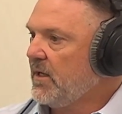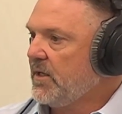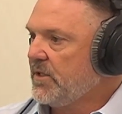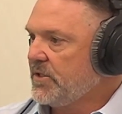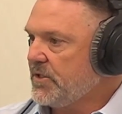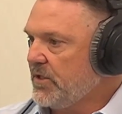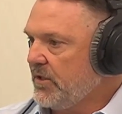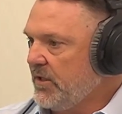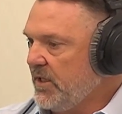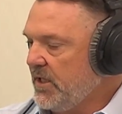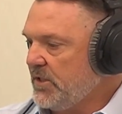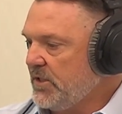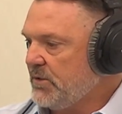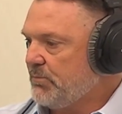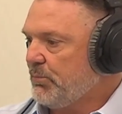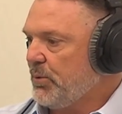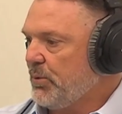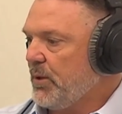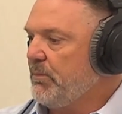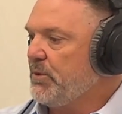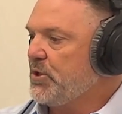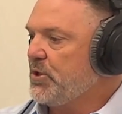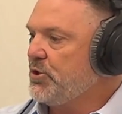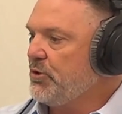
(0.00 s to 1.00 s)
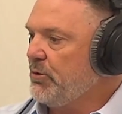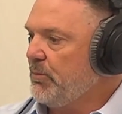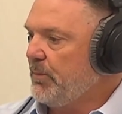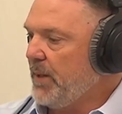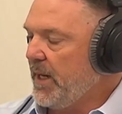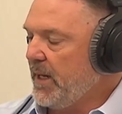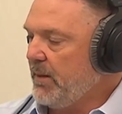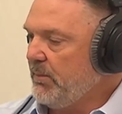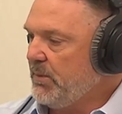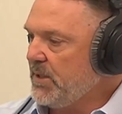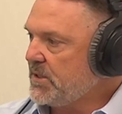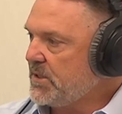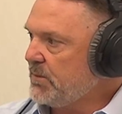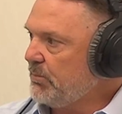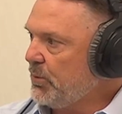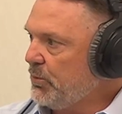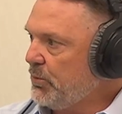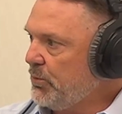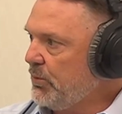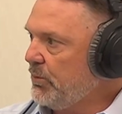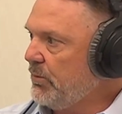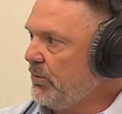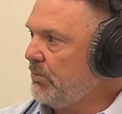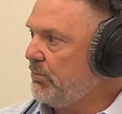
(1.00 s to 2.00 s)
So these premature babies are
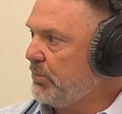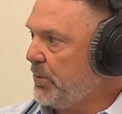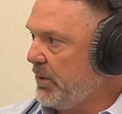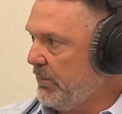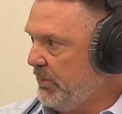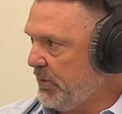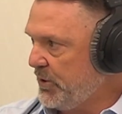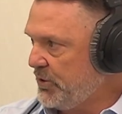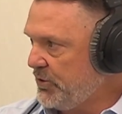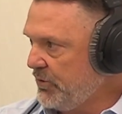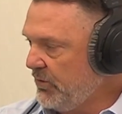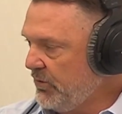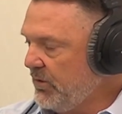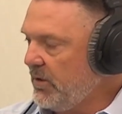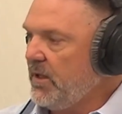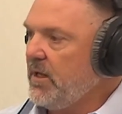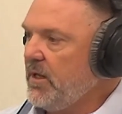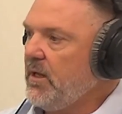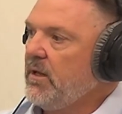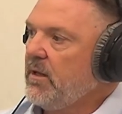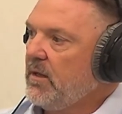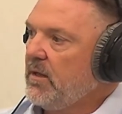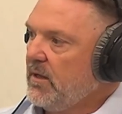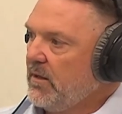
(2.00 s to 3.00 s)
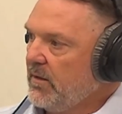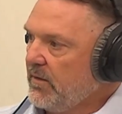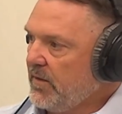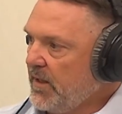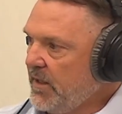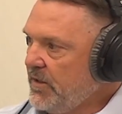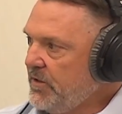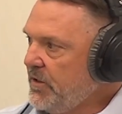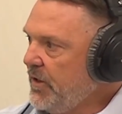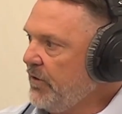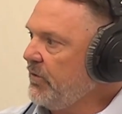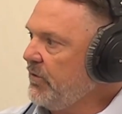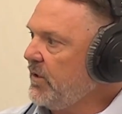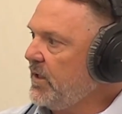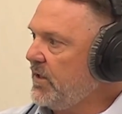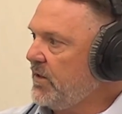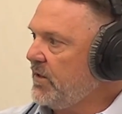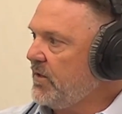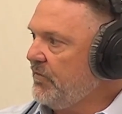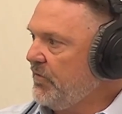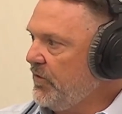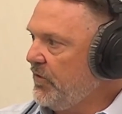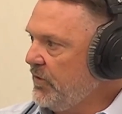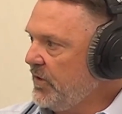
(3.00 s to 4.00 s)
born prematurely. They don't get
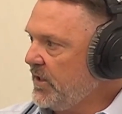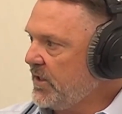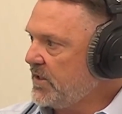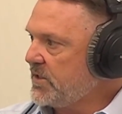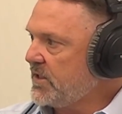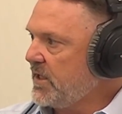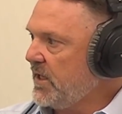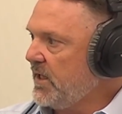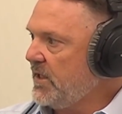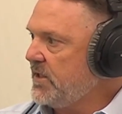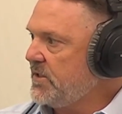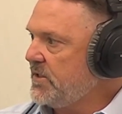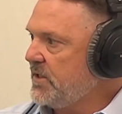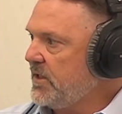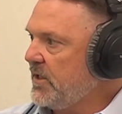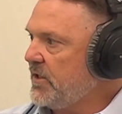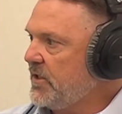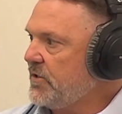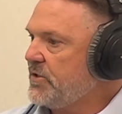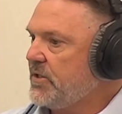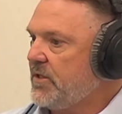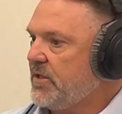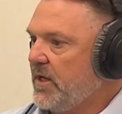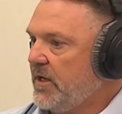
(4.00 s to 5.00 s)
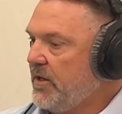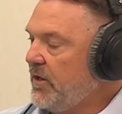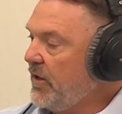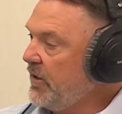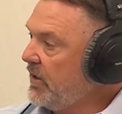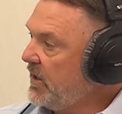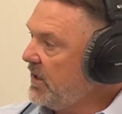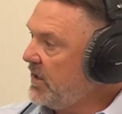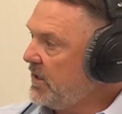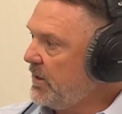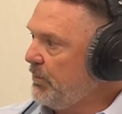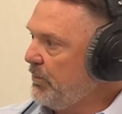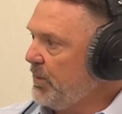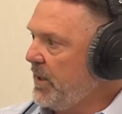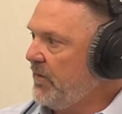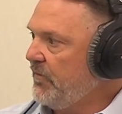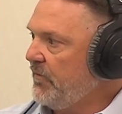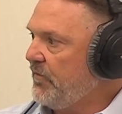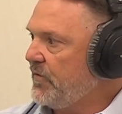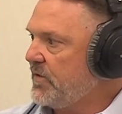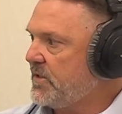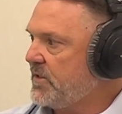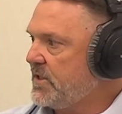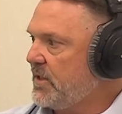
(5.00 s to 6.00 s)
the Vernix Caseosa. They don't get the
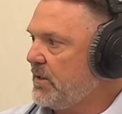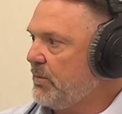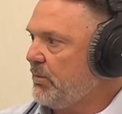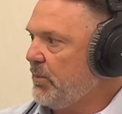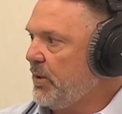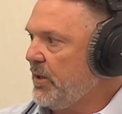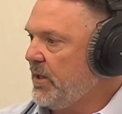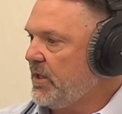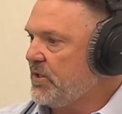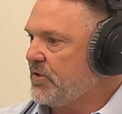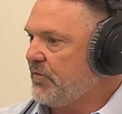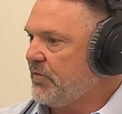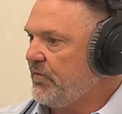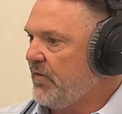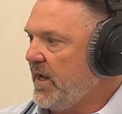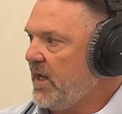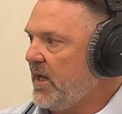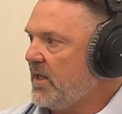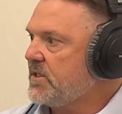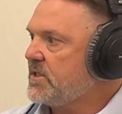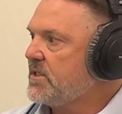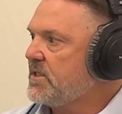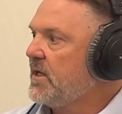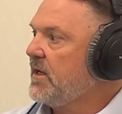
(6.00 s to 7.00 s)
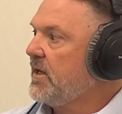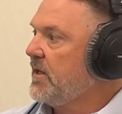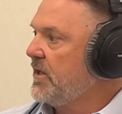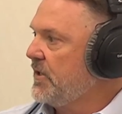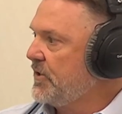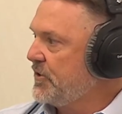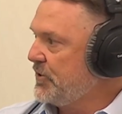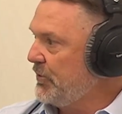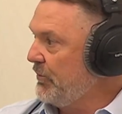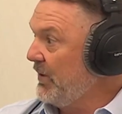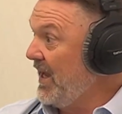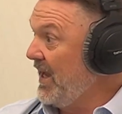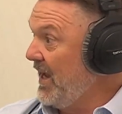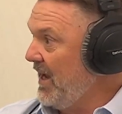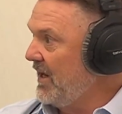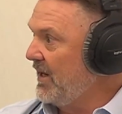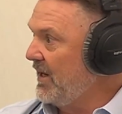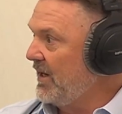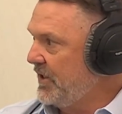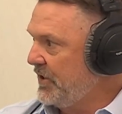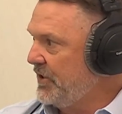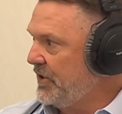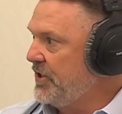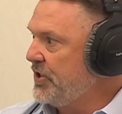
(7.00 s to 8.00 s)
benefits of the branch fats. So
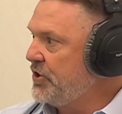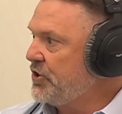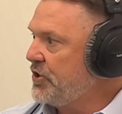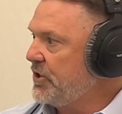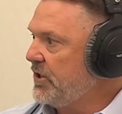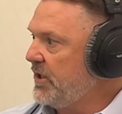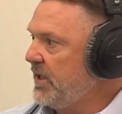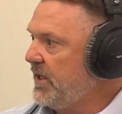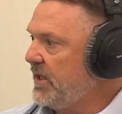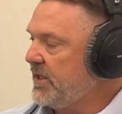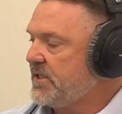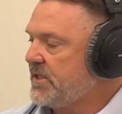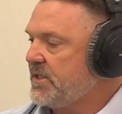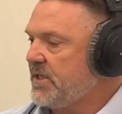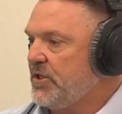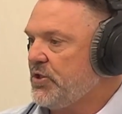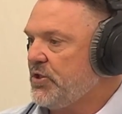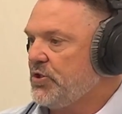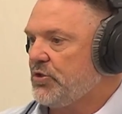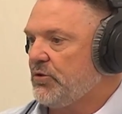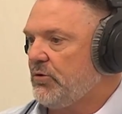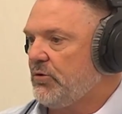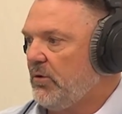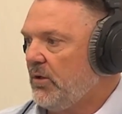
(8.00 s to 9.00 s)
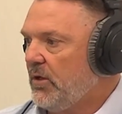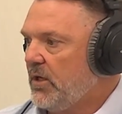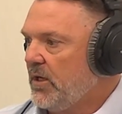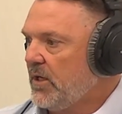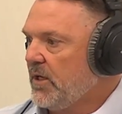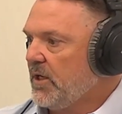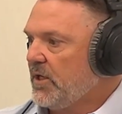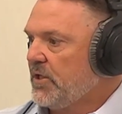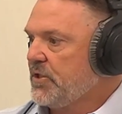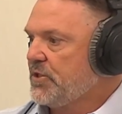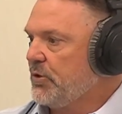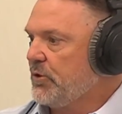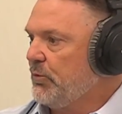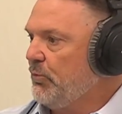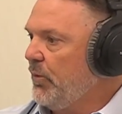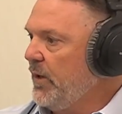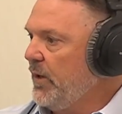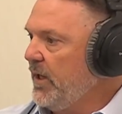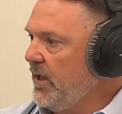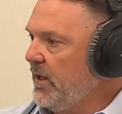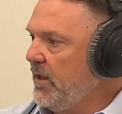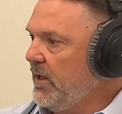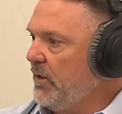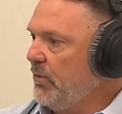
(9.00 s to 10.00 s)
again, conditionally essential. So
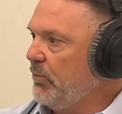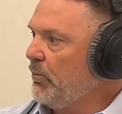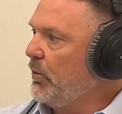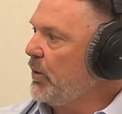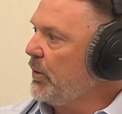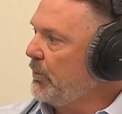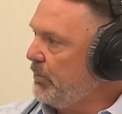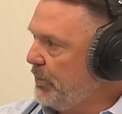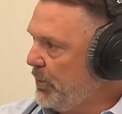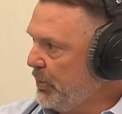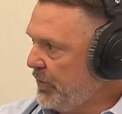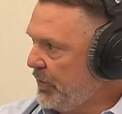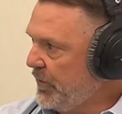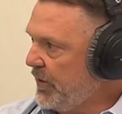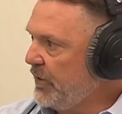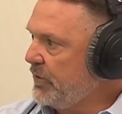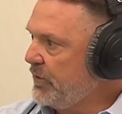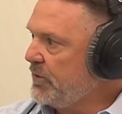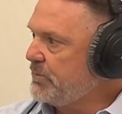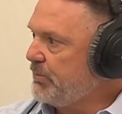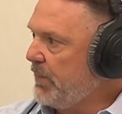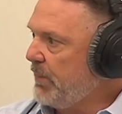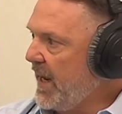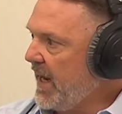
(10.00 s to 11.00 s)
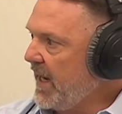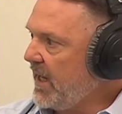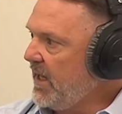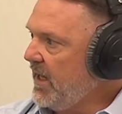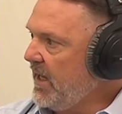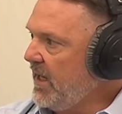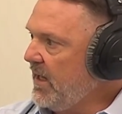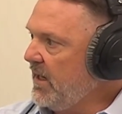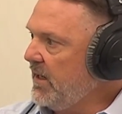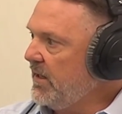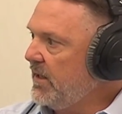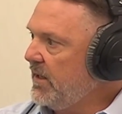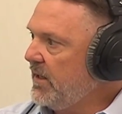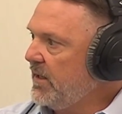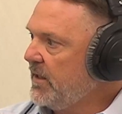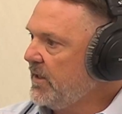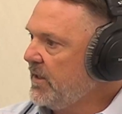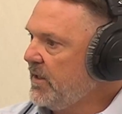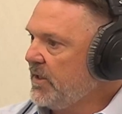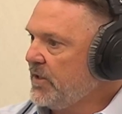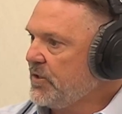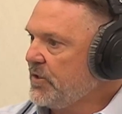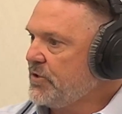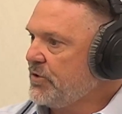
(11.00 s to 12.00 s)
we want to put those back in
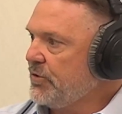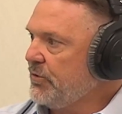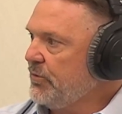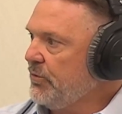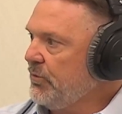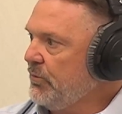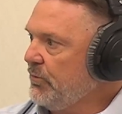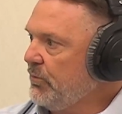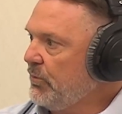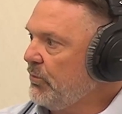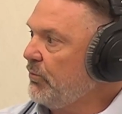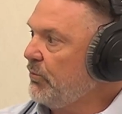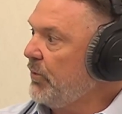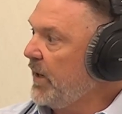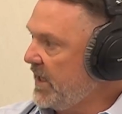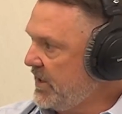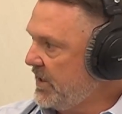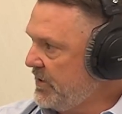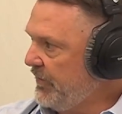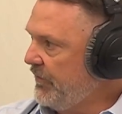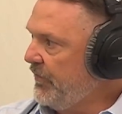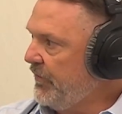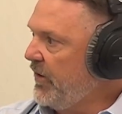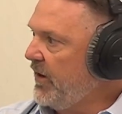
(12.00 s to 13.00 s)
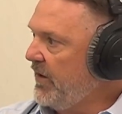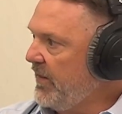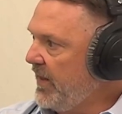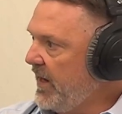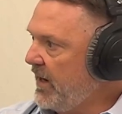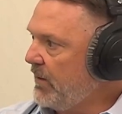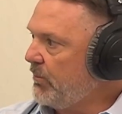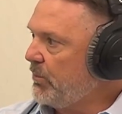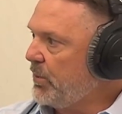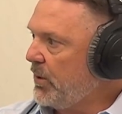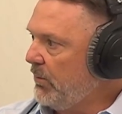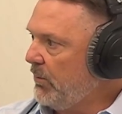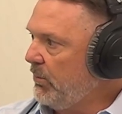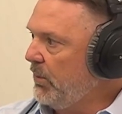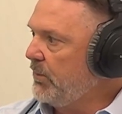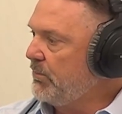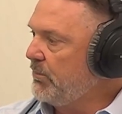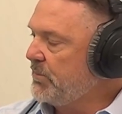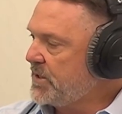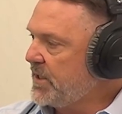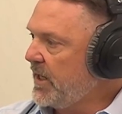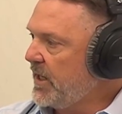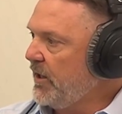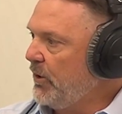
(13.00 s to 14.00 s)
to rectify that
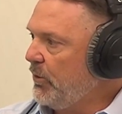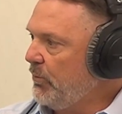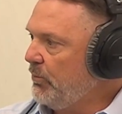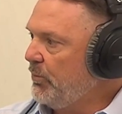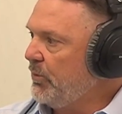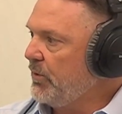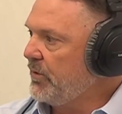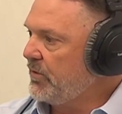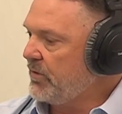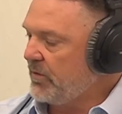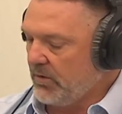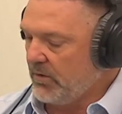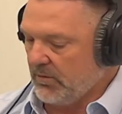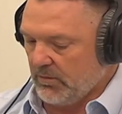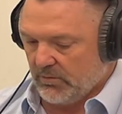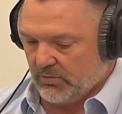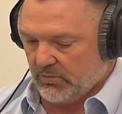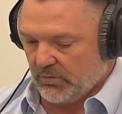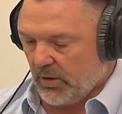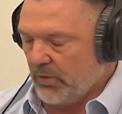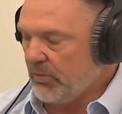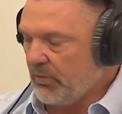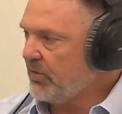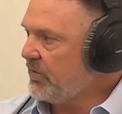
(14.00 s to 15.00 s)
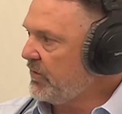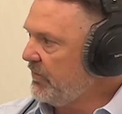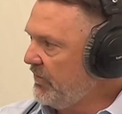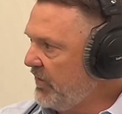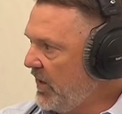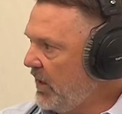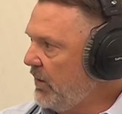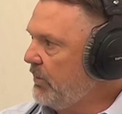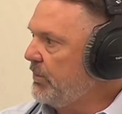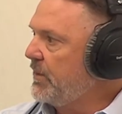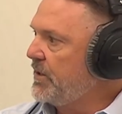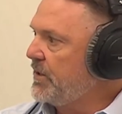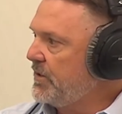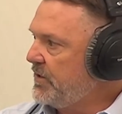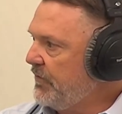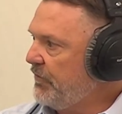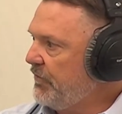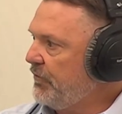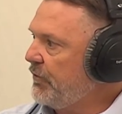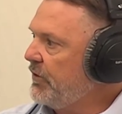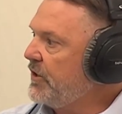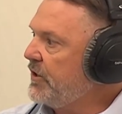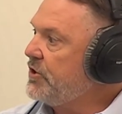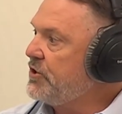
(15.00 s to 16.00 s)
problem, to help with the growth, development,
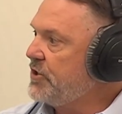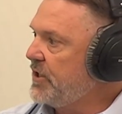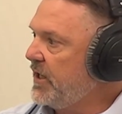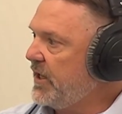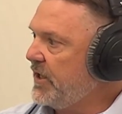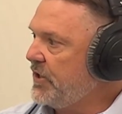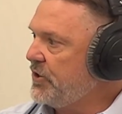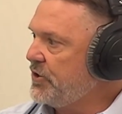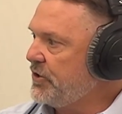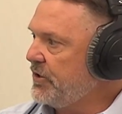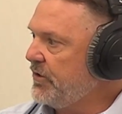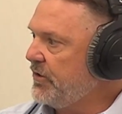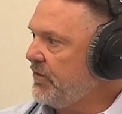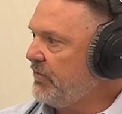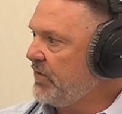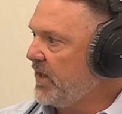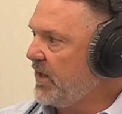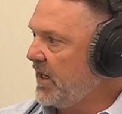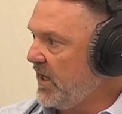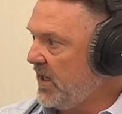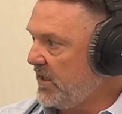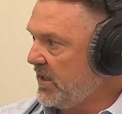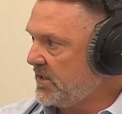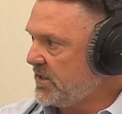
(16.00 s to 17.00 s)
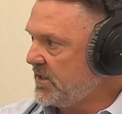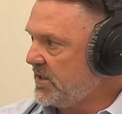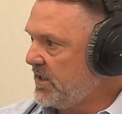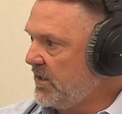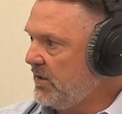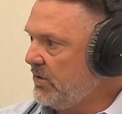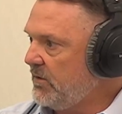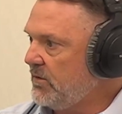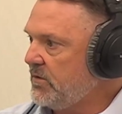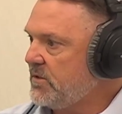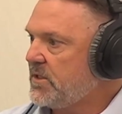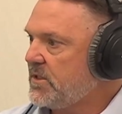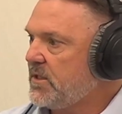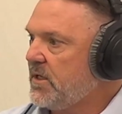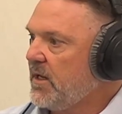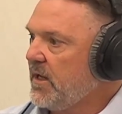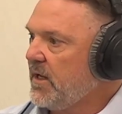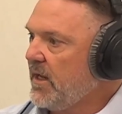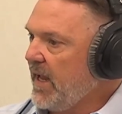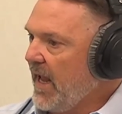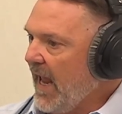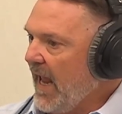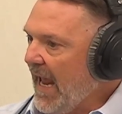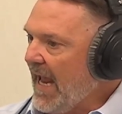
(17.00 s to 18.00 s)
differentiation of the gut cells,
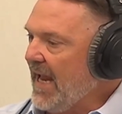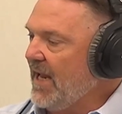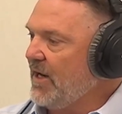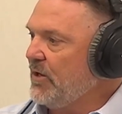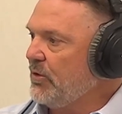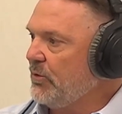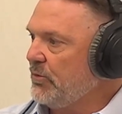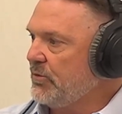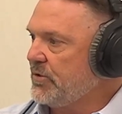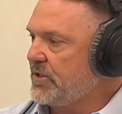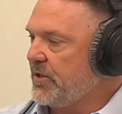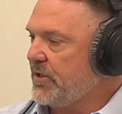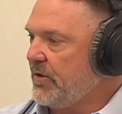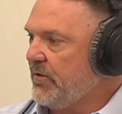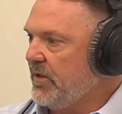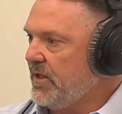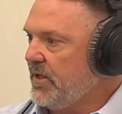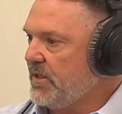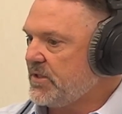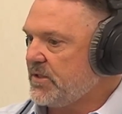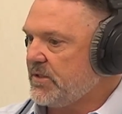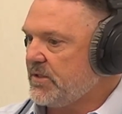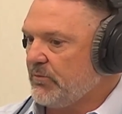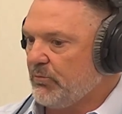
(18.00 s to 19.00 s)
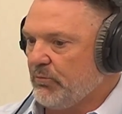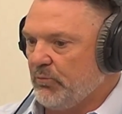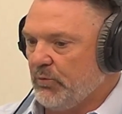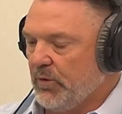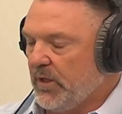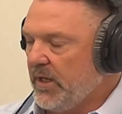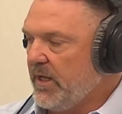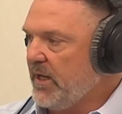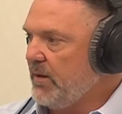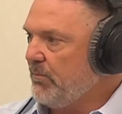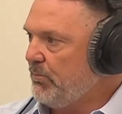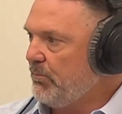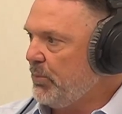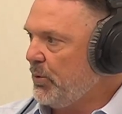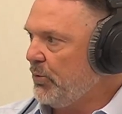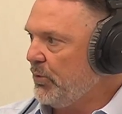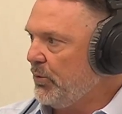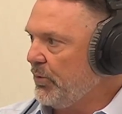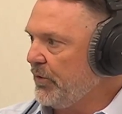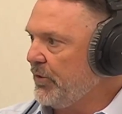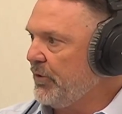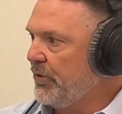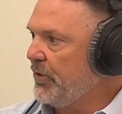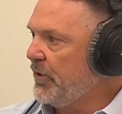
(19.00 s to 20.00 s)
and also this really
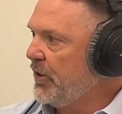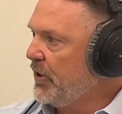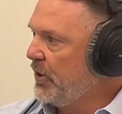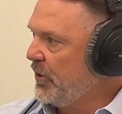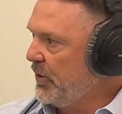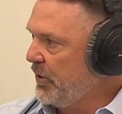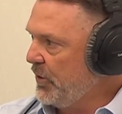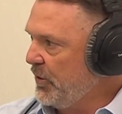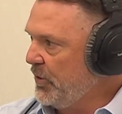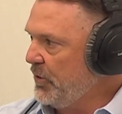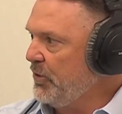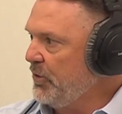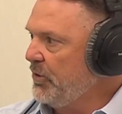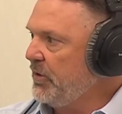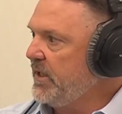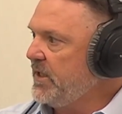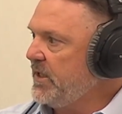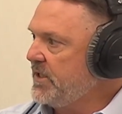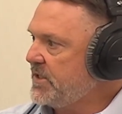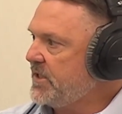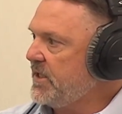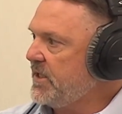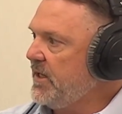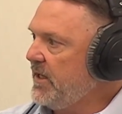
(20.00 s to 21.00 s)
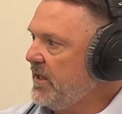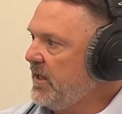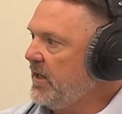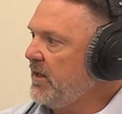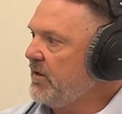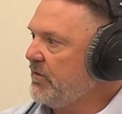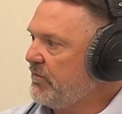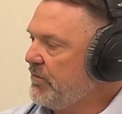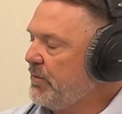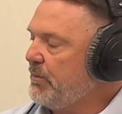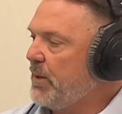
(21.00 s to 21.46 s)
important early seeding of the